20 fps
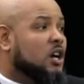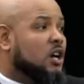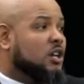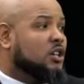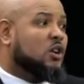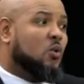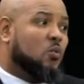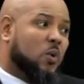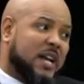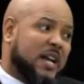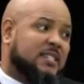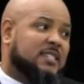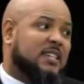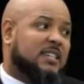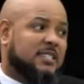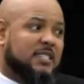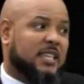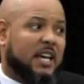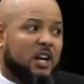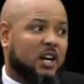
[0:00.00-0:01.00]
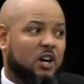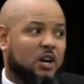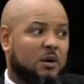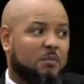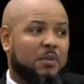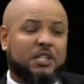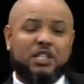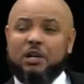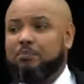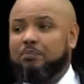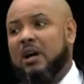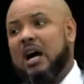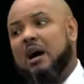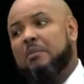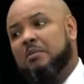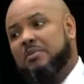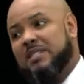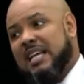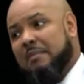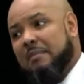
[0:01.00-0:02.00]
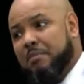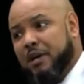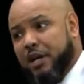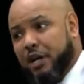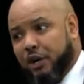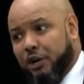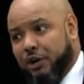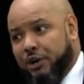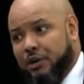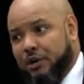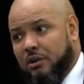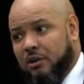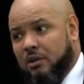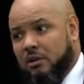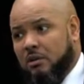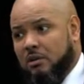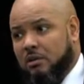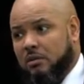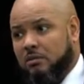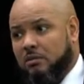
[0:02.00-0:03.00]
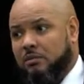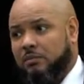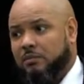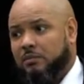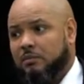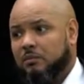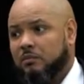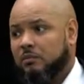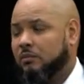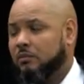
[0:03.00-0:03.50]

Your waist is thinner, but your problems got bigger. Jesus.